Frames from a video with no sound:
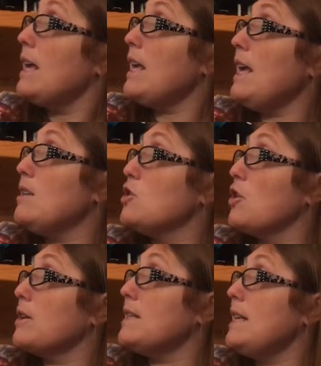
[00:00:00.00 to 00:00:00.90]
"King
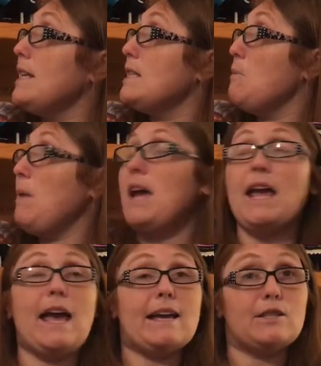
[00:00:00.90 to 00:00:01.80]
Xerxes, may I
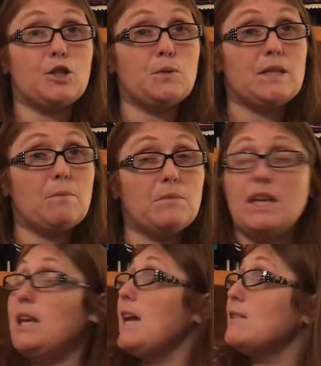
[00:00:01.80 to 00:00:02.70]
ask you
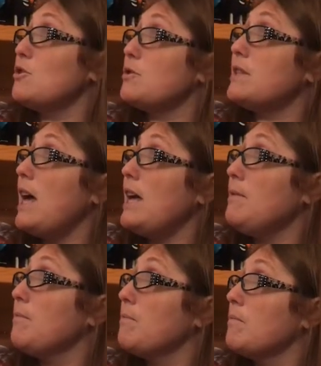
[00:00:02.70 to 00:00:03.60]
something?" Esther said.
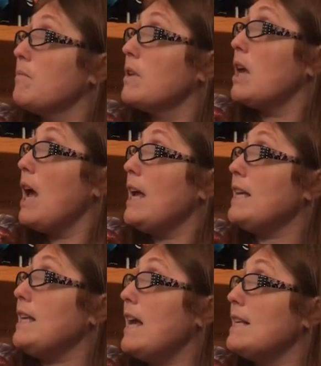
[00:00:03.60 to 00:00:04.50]

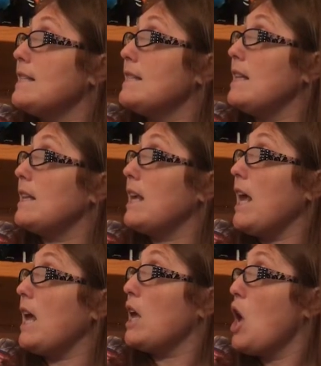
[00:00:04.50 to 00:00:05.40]
"Yes," said the
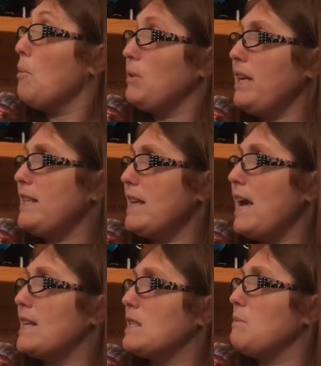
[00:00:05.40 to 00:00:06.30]
king. "Please
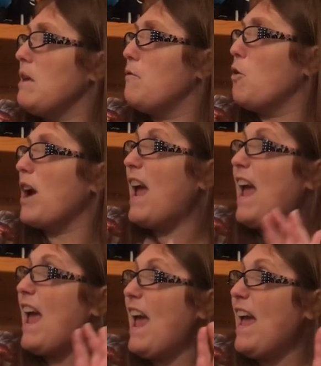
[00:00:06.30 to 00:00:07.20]
ask me for
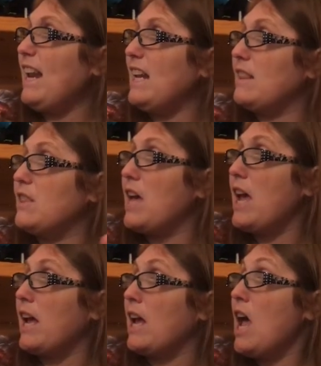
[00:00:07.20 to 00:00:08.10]

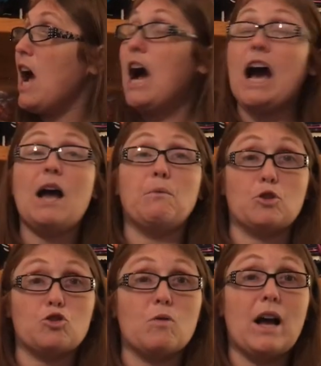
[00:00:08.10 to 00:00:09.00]
anything. I will
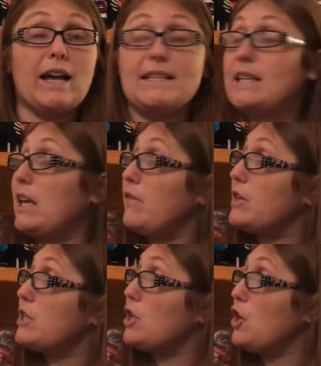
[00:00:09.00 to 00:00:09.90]
try to give it
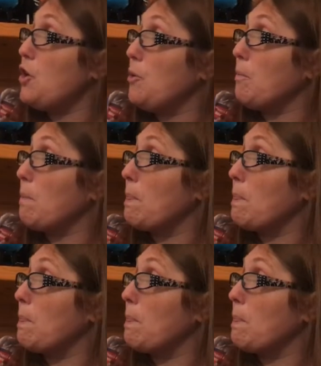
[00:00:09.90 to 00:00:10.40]
to you."